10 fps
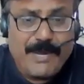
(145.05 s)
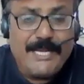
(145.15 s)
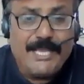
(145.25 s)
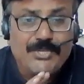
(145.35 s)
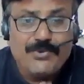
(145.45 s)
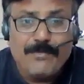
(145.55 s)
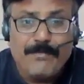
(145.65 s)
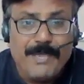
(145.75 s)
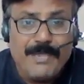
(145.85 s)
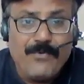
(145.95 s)
right, he should
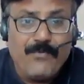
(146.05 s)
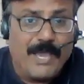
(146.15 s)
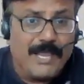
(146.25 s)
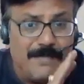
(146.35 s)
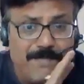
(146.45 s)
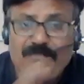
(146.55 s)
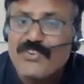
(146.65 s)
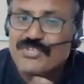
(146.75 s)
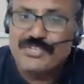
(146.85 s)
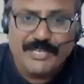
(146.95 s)
behave very
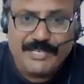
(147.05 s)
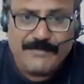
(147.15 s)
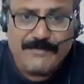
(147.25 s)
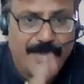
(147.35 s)
professionally